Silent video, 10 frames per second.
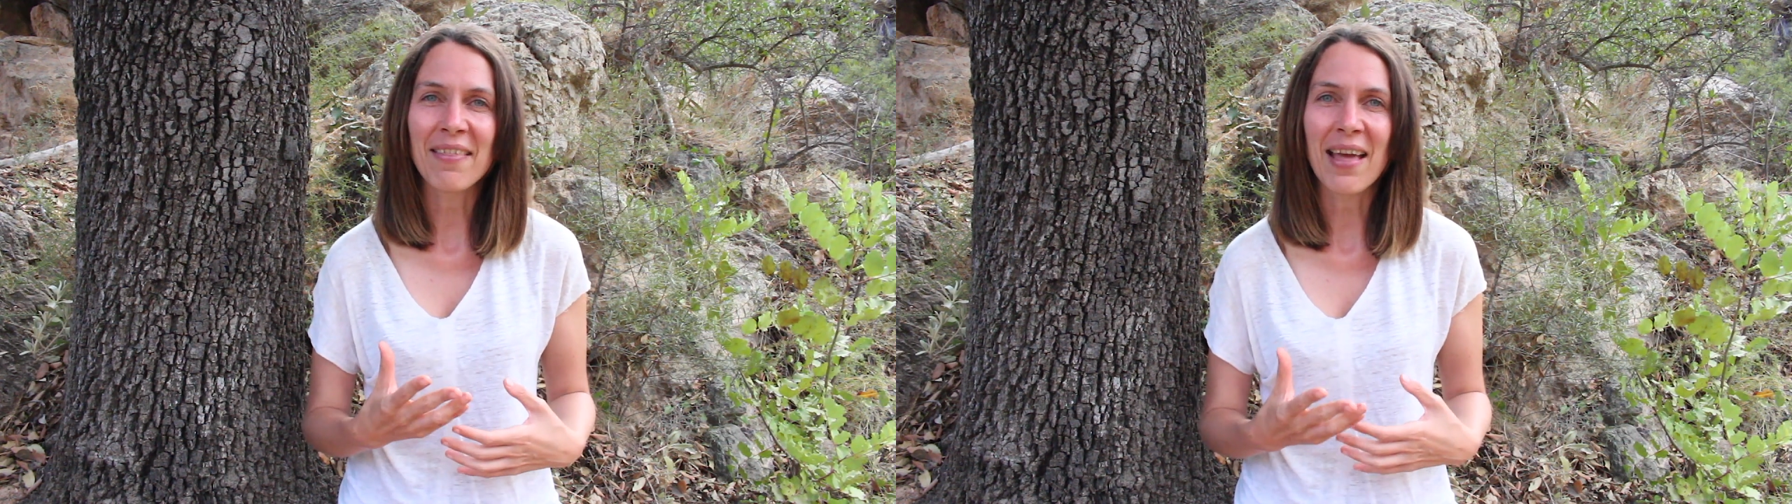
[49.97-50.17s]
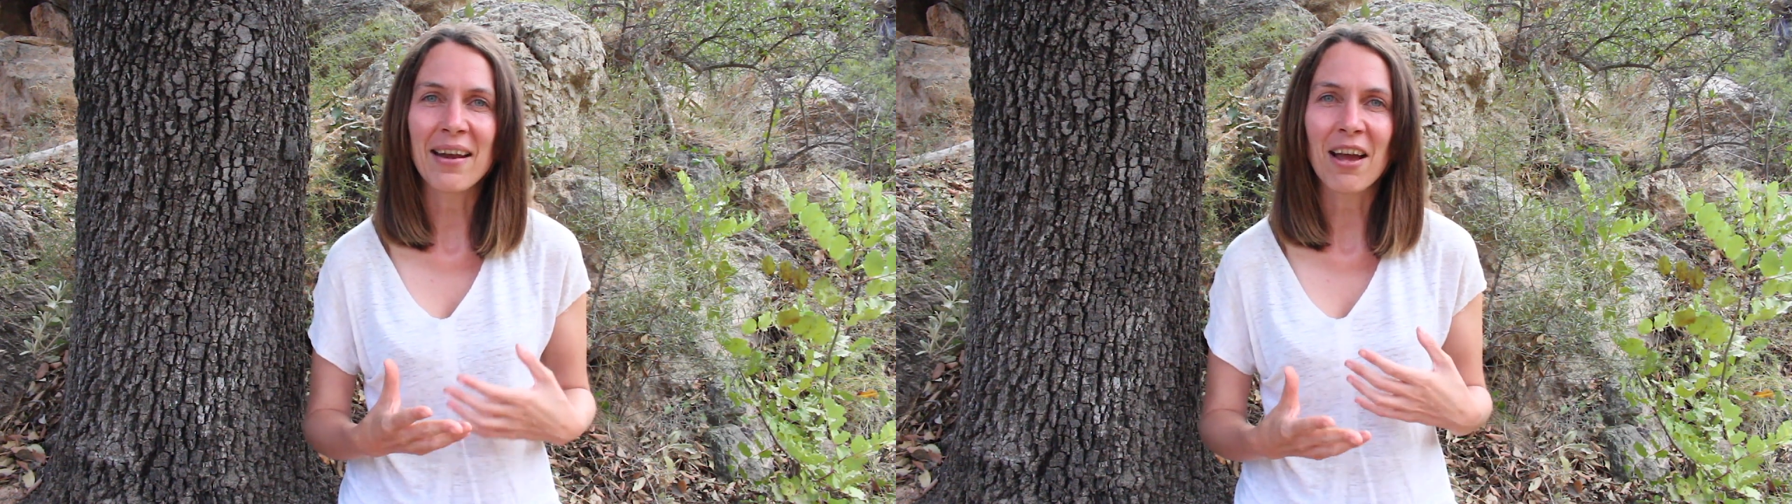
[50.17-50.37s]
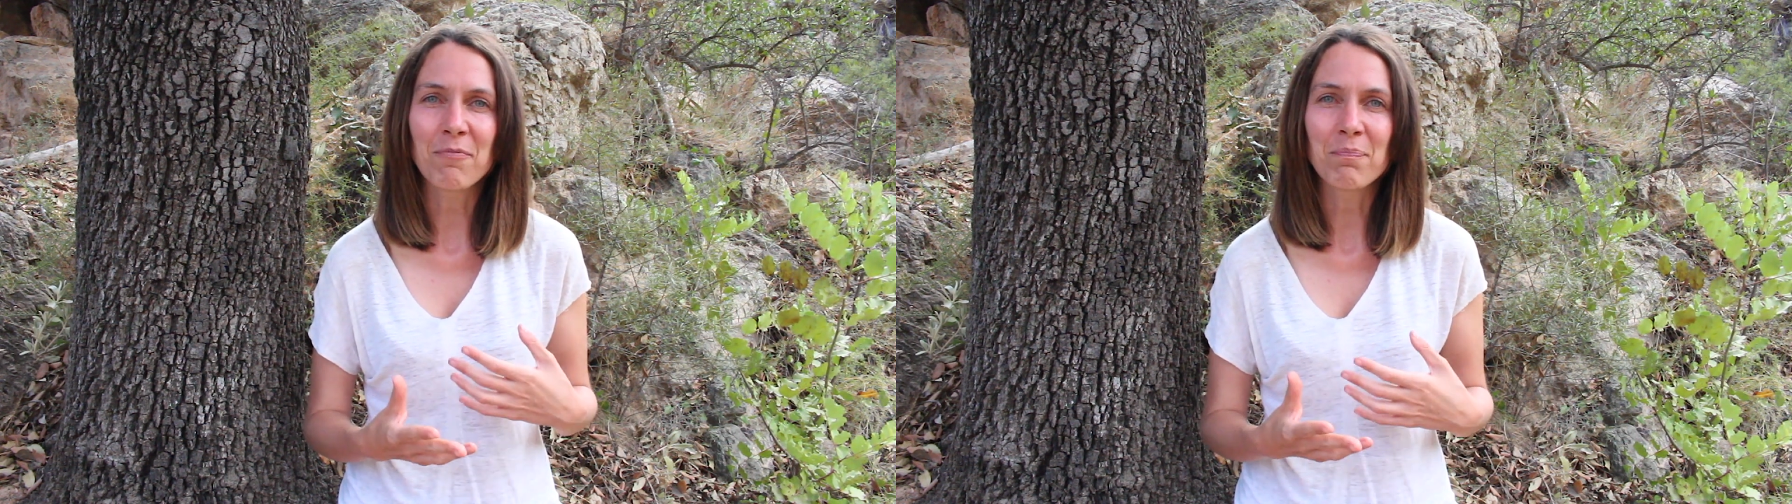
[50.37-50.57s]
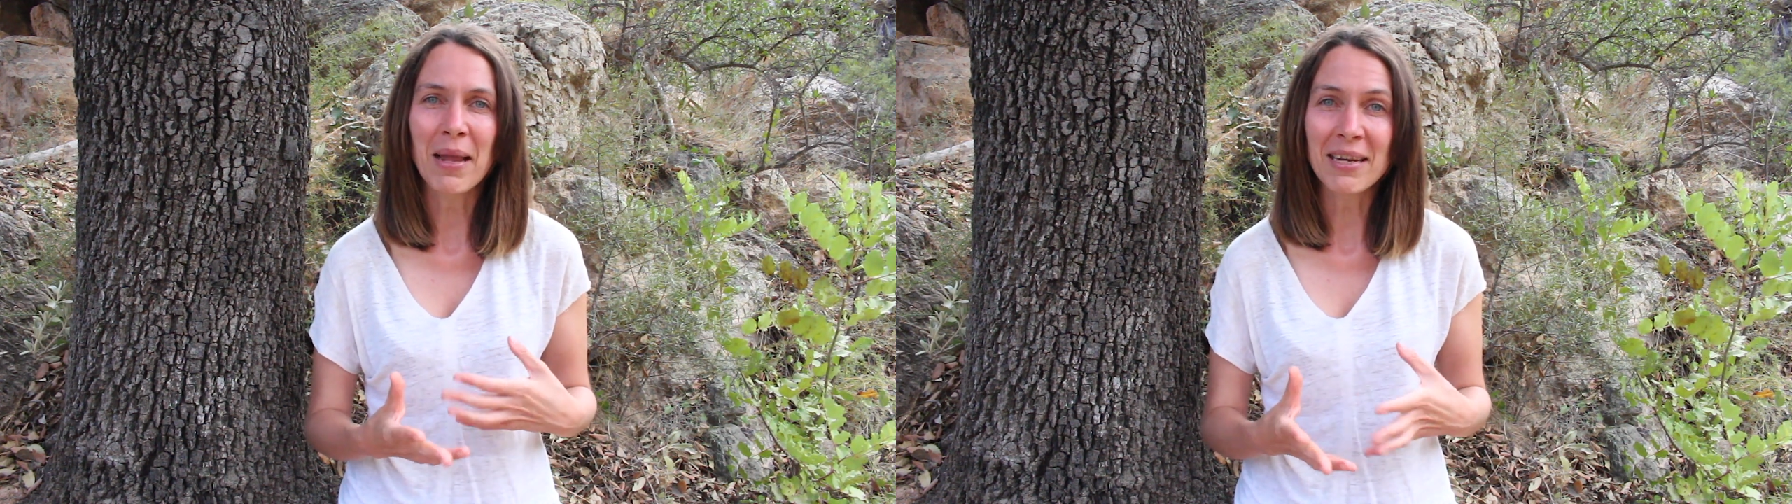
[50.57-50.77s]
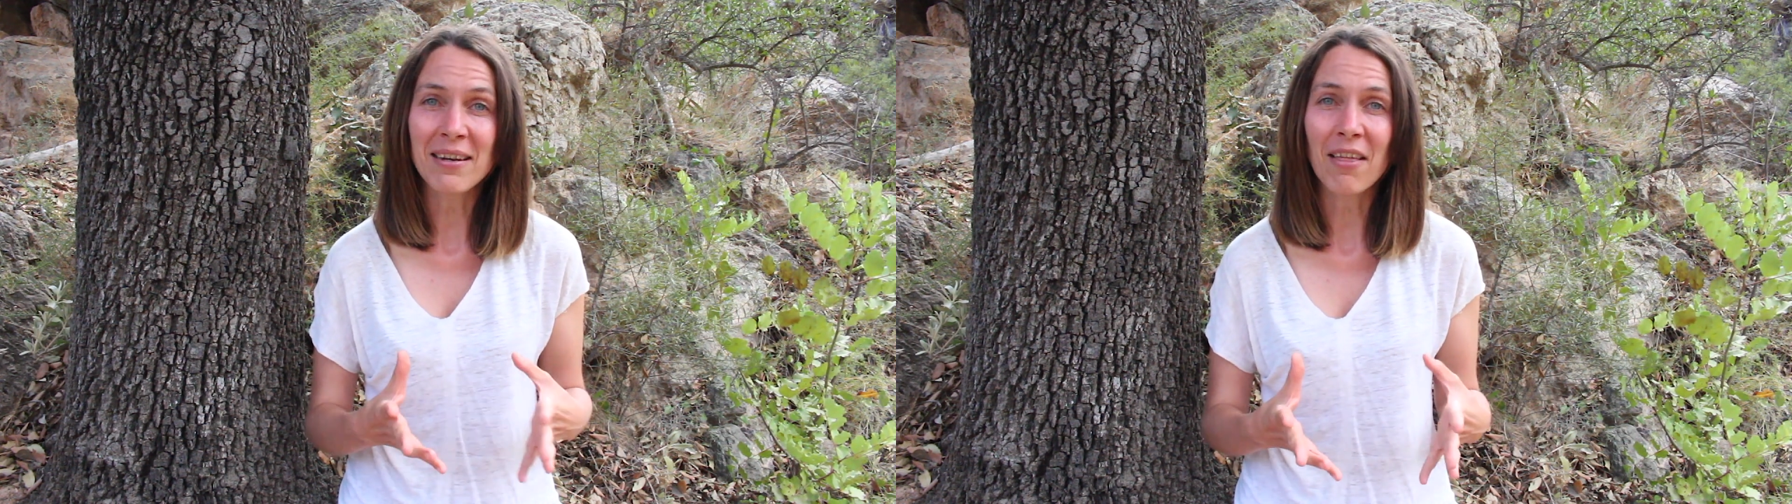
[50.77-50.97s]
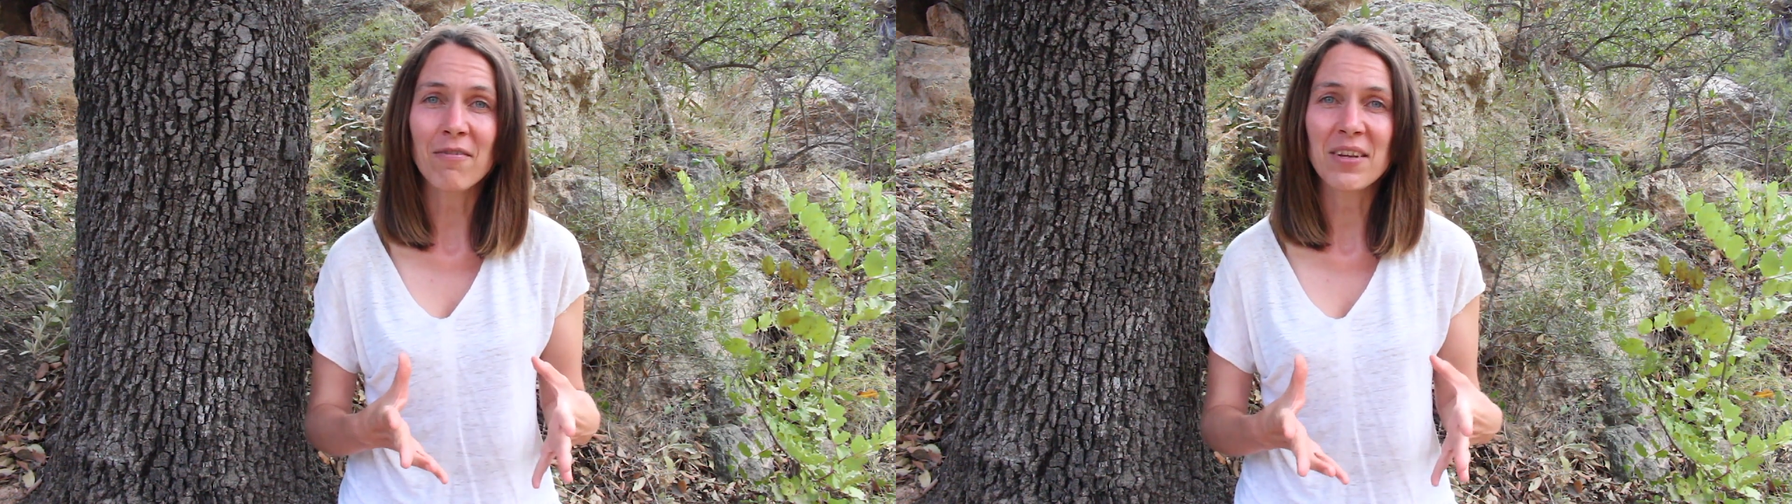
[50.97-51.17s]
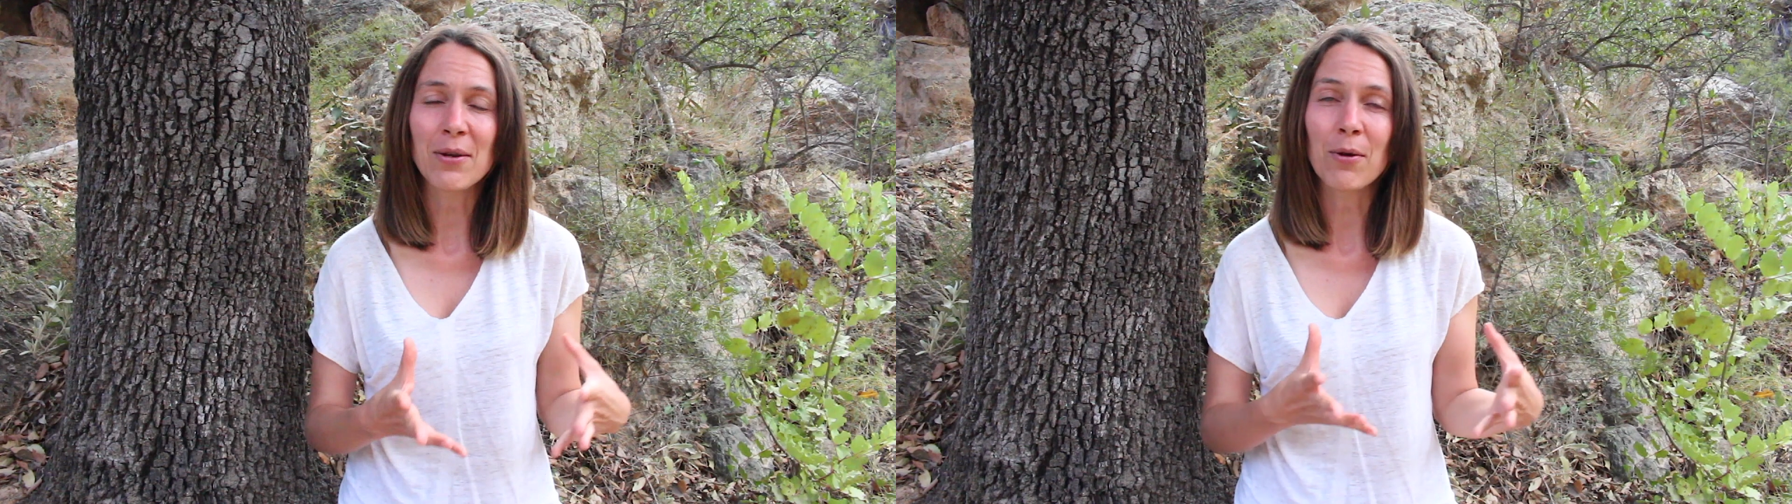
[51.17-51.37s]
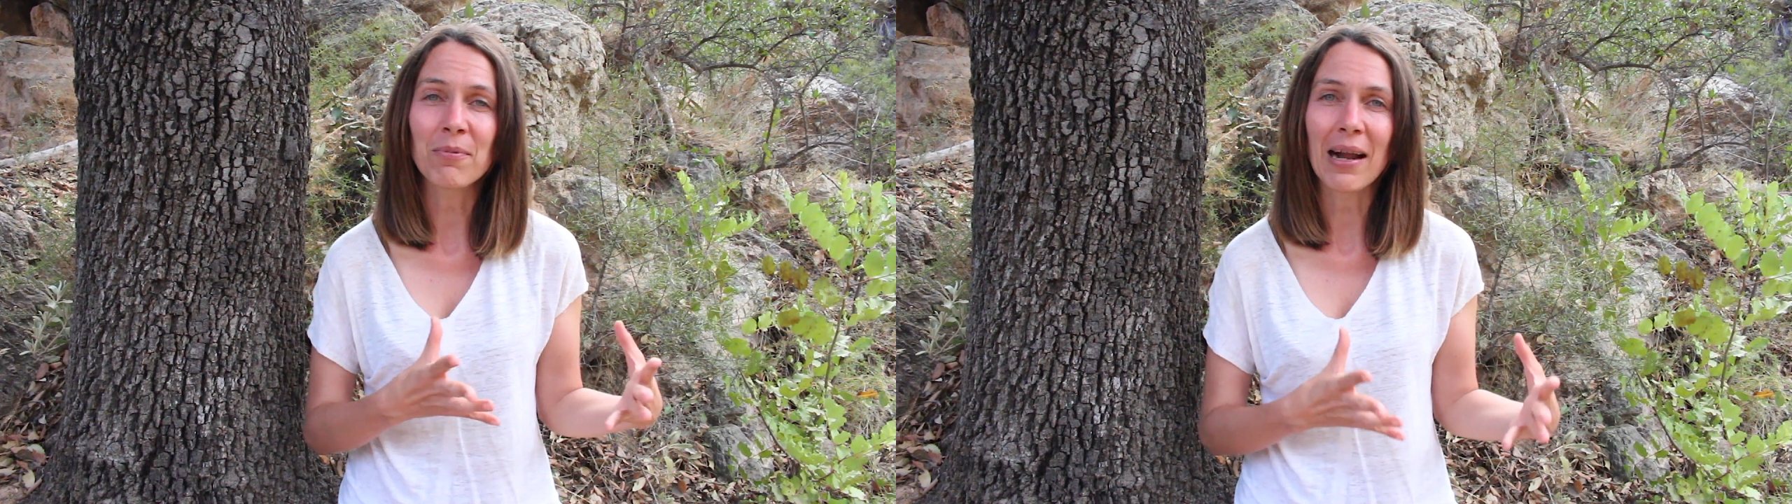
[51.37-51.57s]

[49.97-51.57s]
then I've made another video on